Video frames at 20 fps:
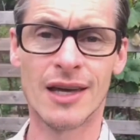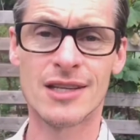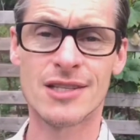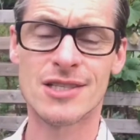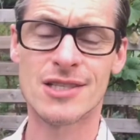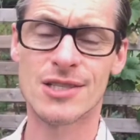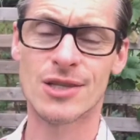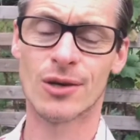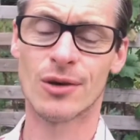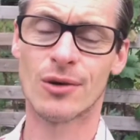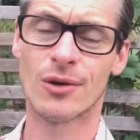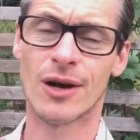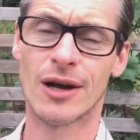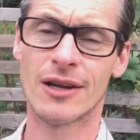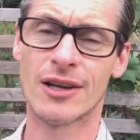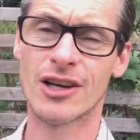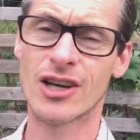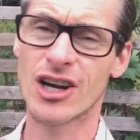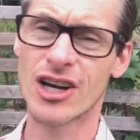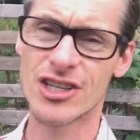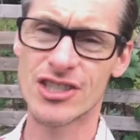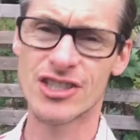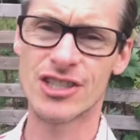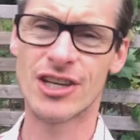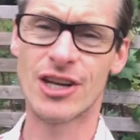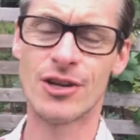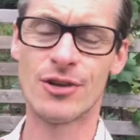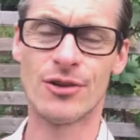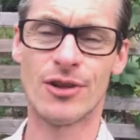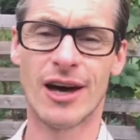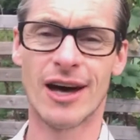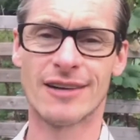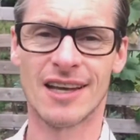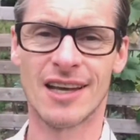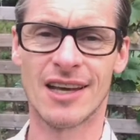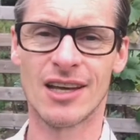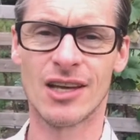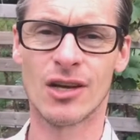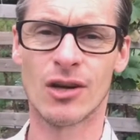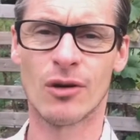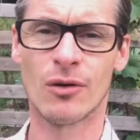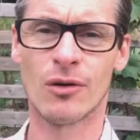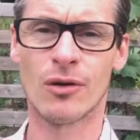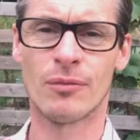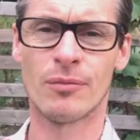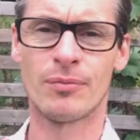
So I encourage you to do that. You know,